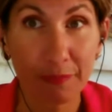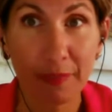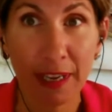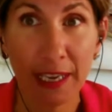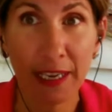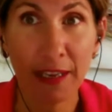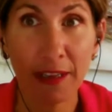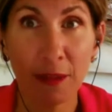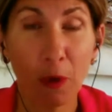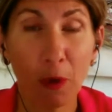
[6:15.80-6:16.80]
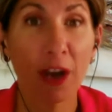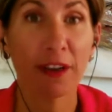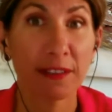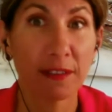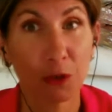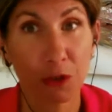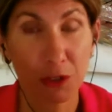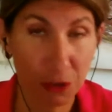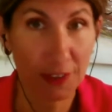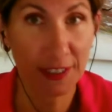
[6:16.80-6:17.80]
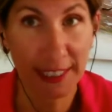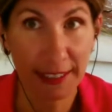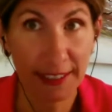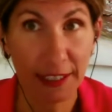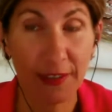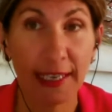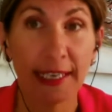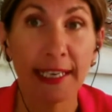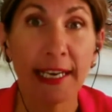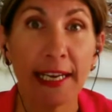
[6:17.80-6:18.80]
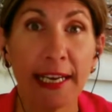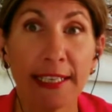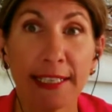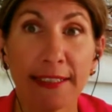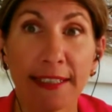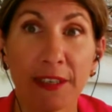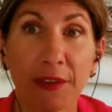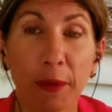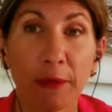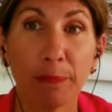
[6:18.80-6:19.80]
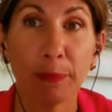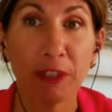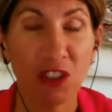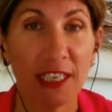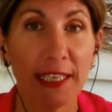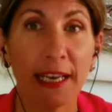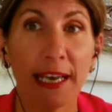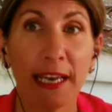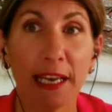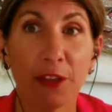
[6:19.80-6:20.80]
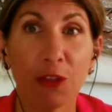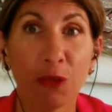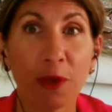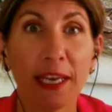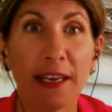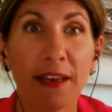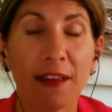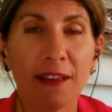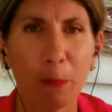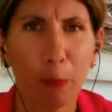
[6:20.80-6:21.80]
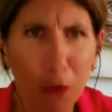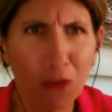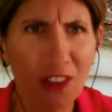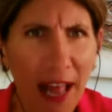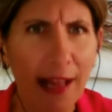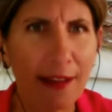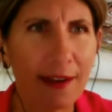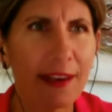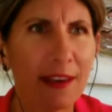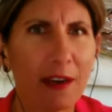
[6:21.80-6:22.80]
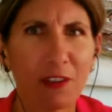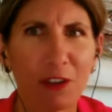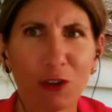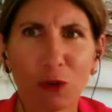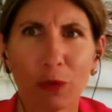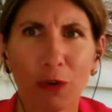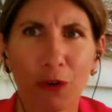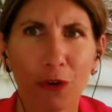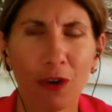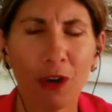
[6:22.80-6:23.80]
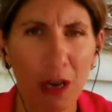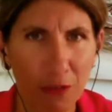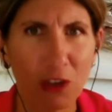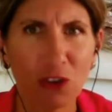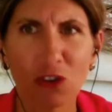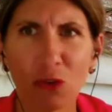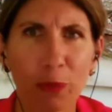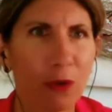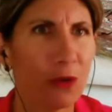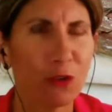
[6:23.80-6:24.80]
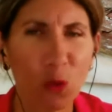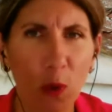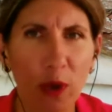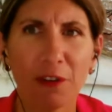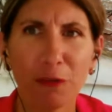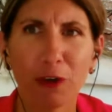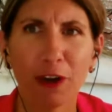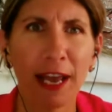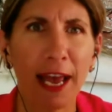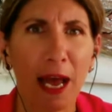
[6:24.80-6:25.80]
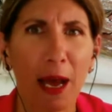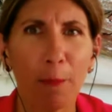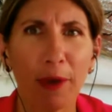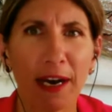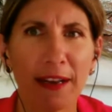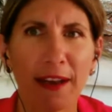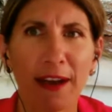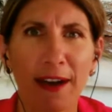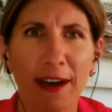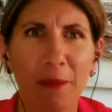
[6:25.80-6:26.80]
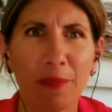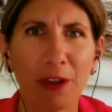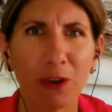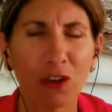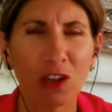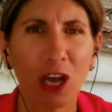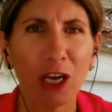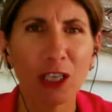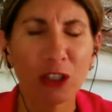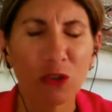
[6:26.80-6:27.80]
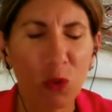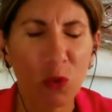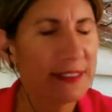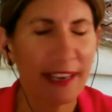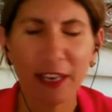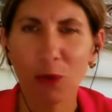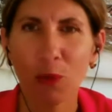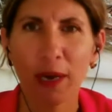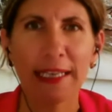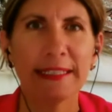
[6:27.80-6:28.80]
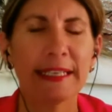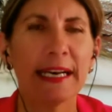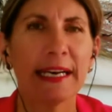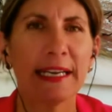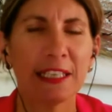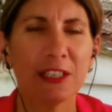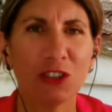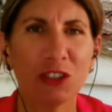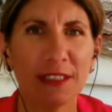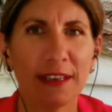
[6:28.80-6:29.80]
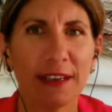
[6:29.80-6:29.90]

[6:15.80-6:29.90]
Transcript: the product or service that they're pitching, and three, the personality of each entrepreneur is quite different. But there's a lot of great takeaways that you can